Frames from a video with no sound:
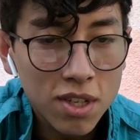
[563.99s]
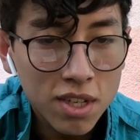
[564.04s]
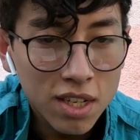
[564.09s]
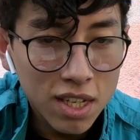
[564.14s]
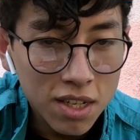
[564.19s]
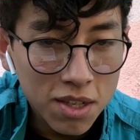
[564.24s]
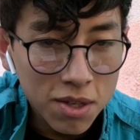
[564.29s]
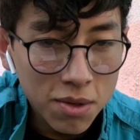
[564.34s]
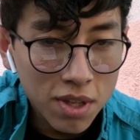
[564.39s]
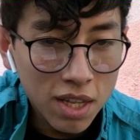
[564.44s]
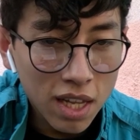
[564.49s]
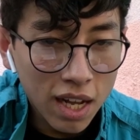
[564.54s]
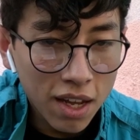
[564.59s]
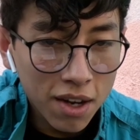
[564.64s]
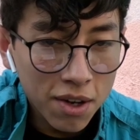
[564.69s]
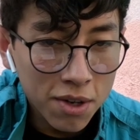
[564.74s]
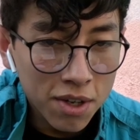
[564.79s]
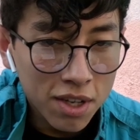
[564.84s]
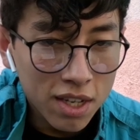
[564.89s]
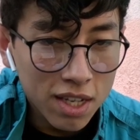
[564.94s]
you can do
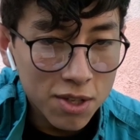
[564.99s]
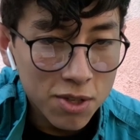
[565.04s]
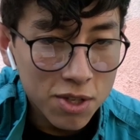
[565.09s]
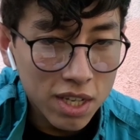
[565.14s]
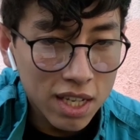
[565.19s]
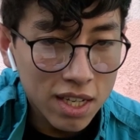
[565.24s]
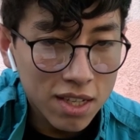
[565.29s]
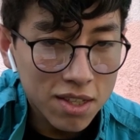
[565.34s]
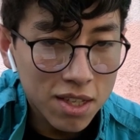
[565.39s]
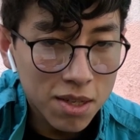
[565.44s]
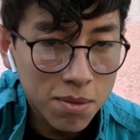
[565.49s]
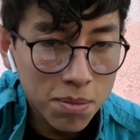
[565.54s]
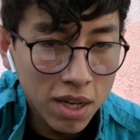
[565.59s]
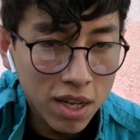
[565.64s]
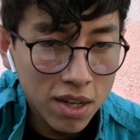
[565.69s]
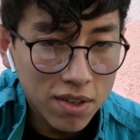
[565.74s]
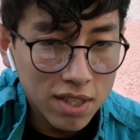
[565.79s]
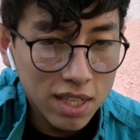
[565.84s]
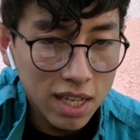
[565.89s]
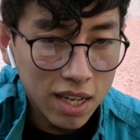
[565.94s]
that, or you can change the
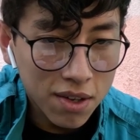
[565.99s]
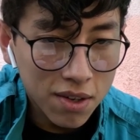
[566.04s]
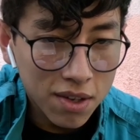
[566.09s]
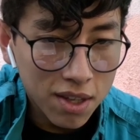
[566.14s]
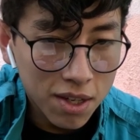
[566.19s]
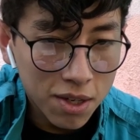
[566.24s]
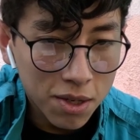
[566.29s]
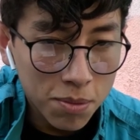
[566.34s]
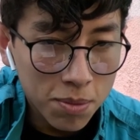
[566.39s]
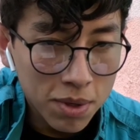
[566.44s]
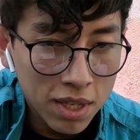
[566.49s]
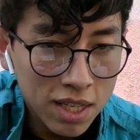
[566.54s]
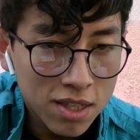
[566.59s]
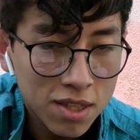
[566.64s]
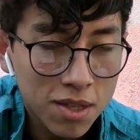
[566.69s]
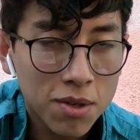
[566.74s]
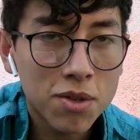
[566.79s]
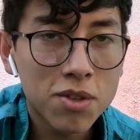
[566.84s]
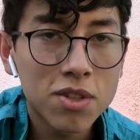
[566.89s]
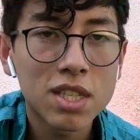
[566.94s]
amount down a little bit
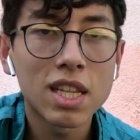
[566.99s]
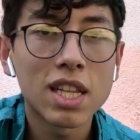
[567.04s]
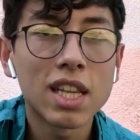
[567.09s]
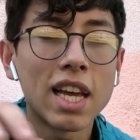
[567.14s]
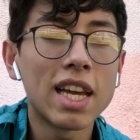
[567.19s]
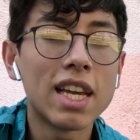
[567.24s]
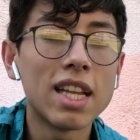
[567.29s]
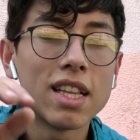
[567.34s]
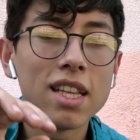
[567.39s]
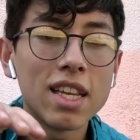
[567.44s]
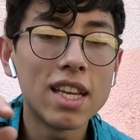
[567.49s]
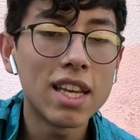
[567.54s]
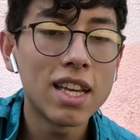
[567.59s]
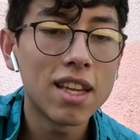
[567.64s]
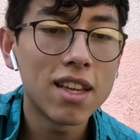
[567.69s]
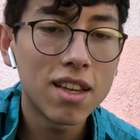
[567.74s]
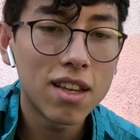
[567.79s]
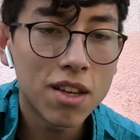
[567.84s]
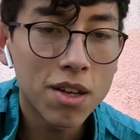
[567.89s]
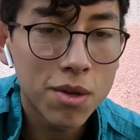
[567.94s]
so it just
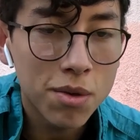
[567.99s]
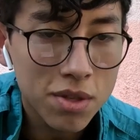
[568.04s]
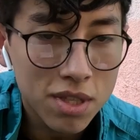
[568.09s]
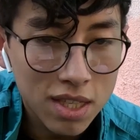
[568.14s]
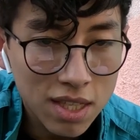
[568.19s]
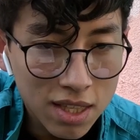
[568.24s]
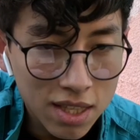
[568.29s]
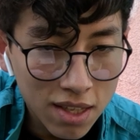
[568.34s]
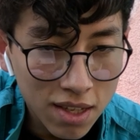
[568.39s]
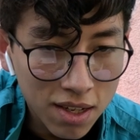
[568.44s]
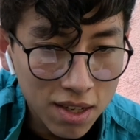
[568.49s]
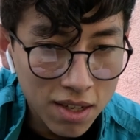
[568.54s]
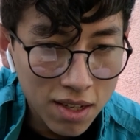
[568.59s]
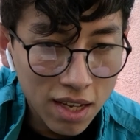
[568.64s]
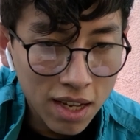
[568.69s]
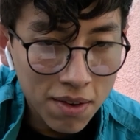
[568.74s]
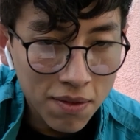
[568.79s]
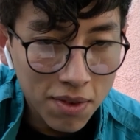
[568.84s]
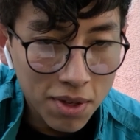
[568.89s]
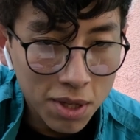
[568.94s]
lightly uses the
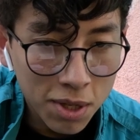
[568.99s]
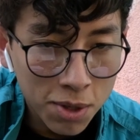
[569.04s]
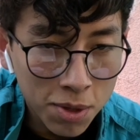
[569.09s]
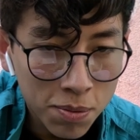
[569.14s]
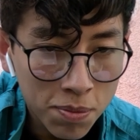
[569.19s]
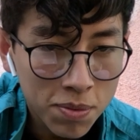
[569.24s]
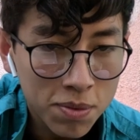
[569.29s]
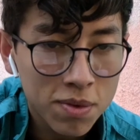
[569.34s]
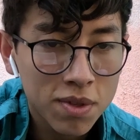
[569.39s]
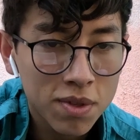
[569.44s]
envelope.